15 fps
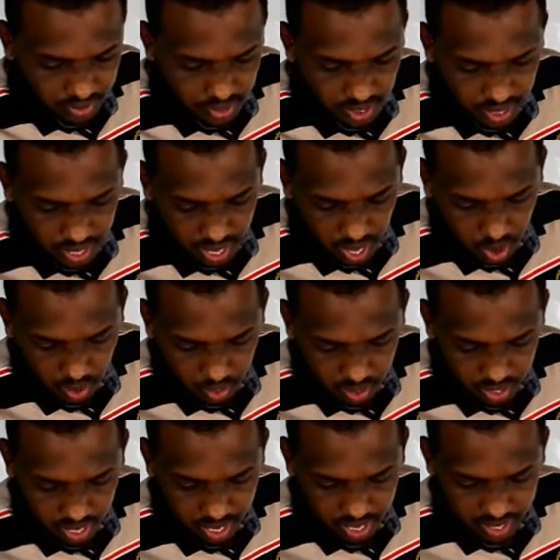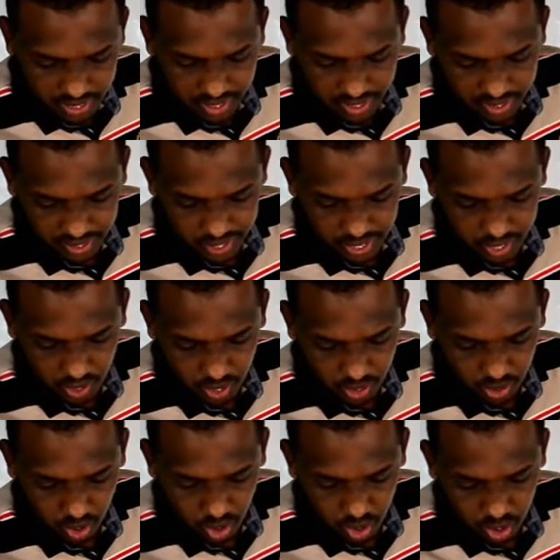Now here, let us say you are
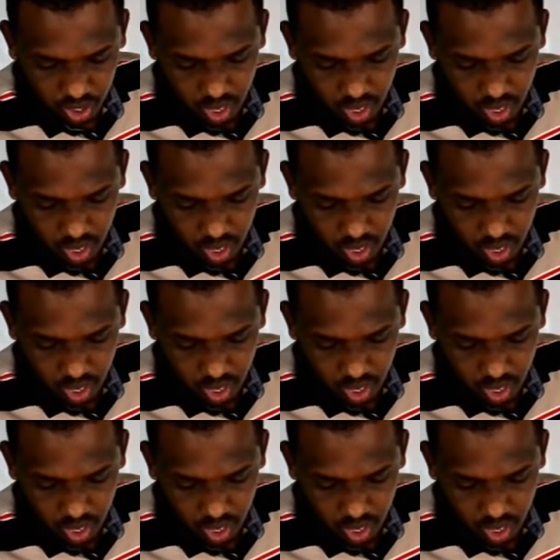told